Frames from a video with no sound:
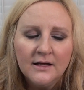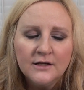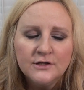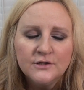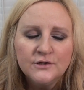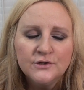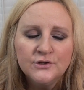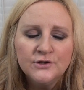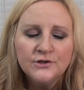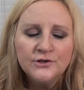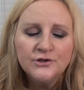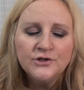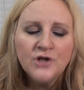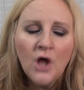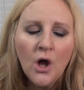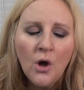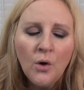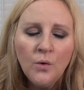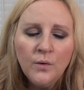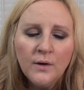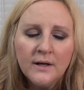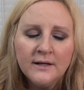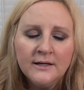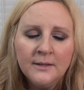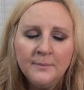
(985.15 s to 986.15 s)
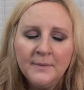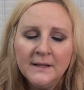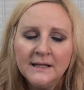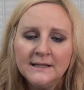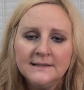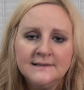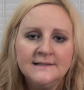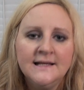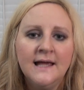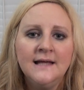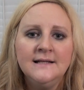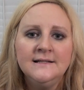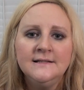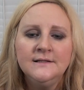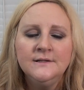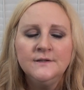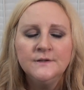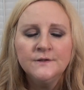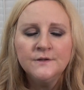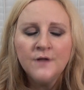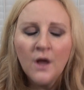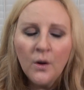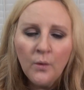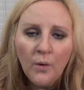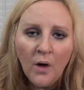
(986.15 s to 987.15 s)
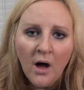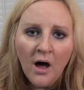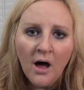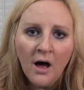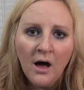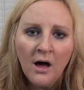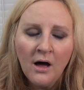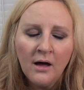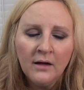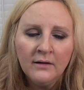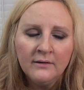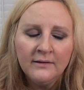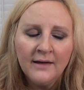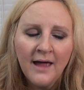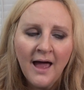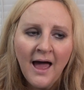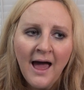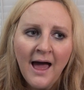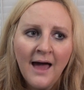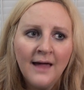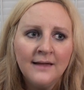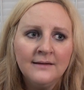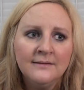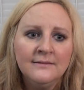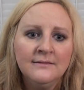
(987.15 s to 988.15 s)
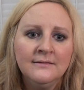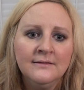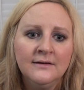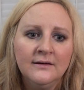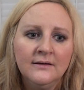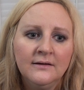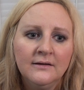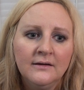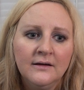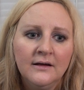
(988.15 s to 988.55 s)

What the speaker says: so debilitating, so hard, and